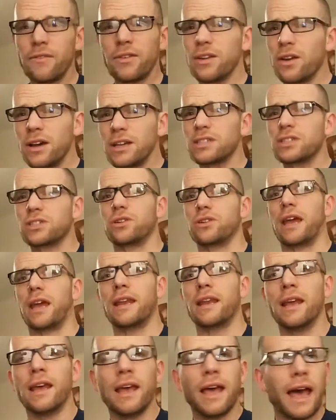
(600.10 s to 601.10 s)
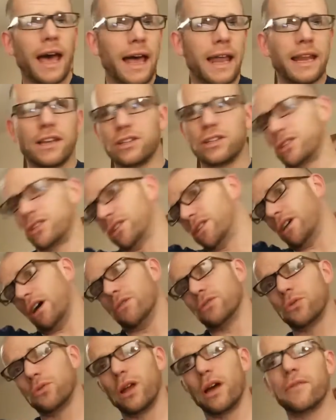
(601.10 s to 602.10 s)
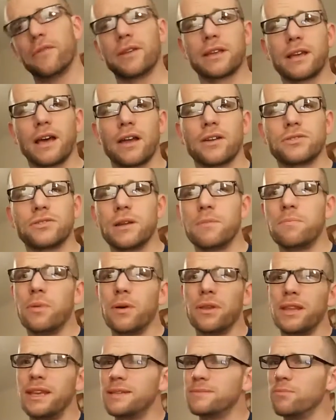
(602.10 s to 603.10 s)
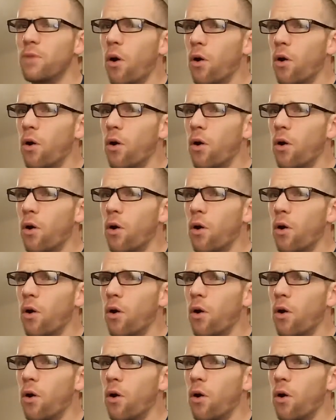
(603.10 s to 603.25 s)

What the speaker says: I have a nice train, and it goes all over the country, but these